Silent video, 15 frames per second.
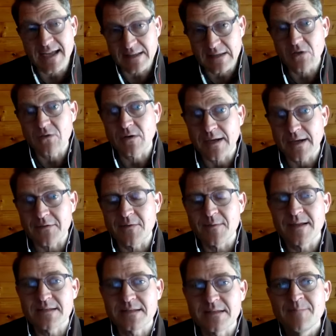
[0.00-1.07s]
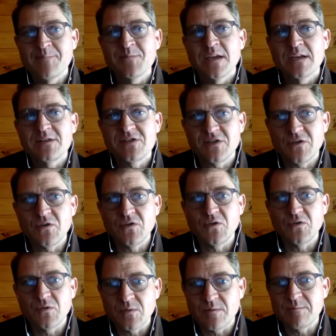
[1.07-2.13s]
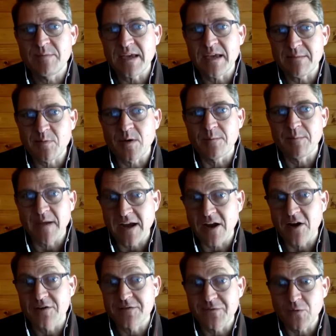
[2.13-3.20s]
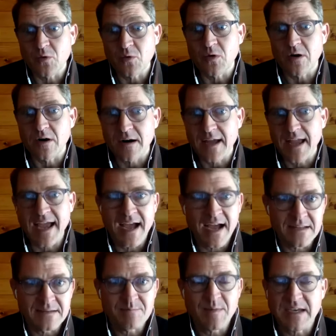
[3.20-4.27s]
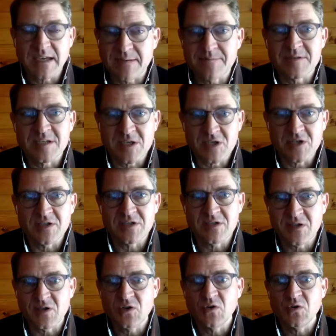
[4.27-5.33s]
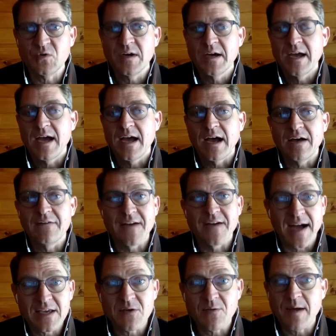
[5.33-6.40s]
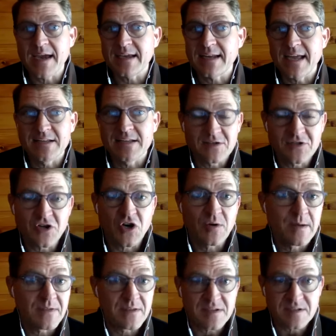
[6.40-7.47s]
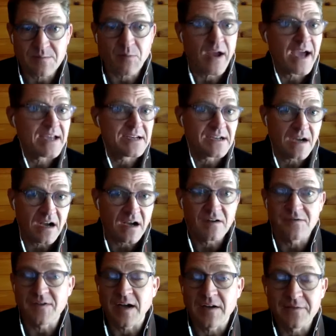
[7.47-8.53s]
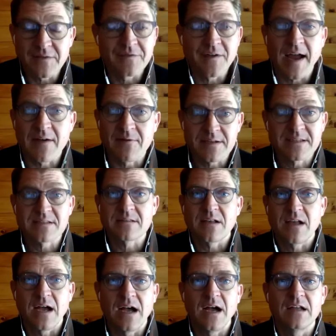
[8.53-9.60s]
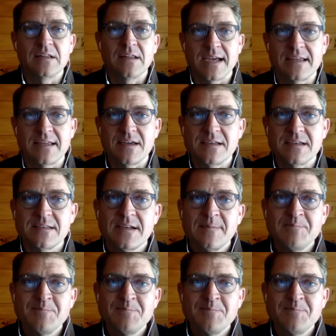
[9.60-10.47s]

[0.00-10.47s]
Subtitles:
and local governments, to be prepared for and be in a position to evaluate and determine the spread of a virus like this.